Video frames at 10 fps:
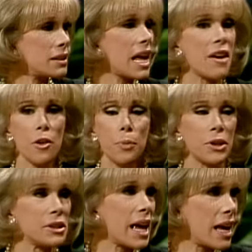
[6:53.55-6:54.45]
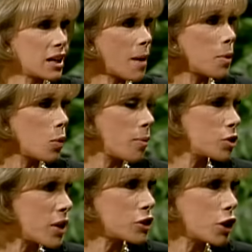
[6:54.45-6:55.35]
has ever put his hand up a
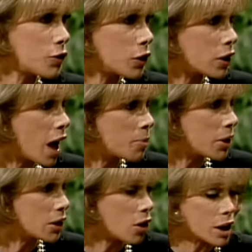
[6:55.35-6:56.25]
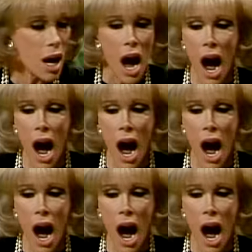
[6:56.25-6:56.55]
woman's dress looking for a library card.